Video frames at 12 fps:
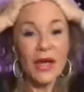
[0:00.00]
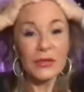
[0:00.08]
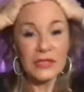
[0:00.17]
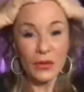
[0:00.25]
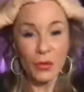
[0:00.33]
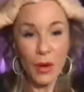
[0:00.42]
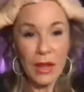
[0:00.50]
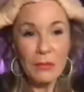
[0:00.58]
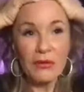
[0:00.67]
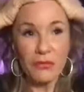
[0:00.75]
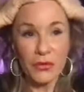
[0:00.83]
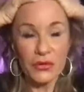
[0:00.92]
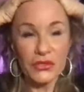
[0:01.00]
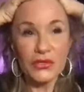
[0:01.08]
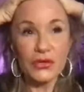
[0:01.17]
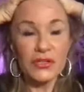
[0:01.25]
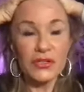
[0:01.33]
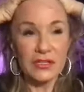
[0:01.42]
was like way before
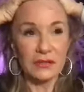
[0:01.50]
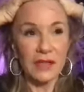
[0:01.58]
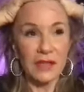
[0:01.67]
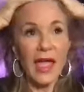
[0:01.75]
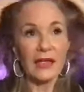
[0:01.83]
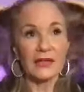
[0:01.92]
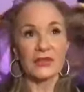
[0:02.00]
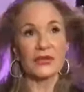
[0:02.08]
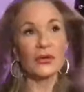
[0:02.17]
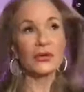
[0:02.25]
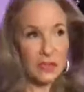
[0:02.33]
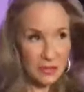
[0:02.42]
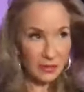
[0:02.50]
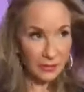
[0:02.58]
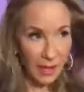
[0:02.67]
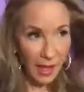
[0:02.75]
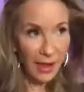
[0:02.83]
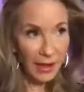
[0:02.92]
Cirque du Soleil. And Cirque du
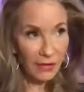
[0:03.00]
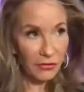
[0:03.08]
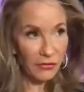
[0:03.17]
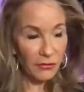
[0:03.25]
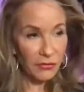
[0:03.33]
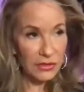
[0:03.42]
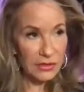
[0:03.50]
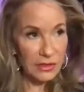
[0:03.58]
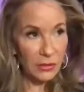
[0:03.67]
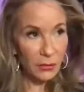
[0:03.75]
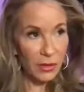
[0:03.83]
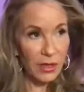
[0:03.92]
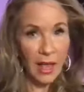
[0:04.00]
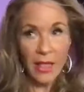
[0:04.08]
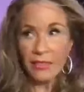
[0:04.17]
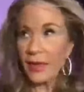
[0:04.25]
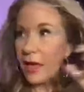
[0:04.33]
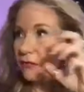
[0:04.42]
Soleil, if you've ever seen one,
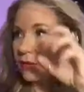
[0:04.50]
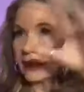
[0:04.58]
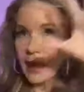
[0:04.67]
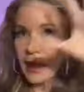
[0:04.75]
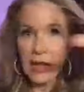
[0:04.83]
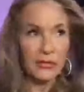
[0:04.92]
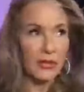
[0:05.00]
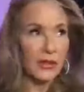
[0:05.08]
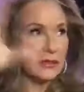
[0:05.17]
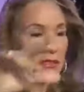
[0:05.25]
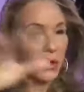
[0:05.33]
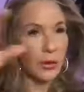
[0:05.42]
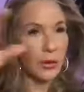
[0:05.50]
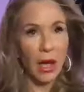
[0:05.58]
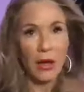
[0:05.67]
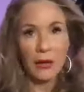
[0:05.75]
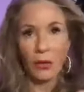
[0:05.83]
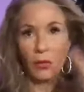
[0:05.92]
they have like 8 things going
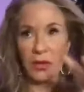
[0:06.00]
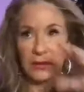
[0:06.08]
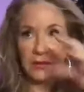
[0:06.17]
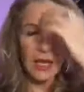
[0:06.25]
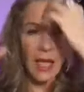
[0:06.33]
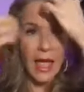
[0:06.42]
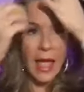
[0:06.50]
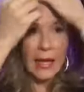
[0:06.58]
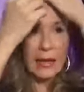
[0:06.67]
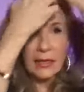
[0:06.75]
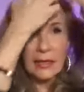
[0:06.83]
on at once. And he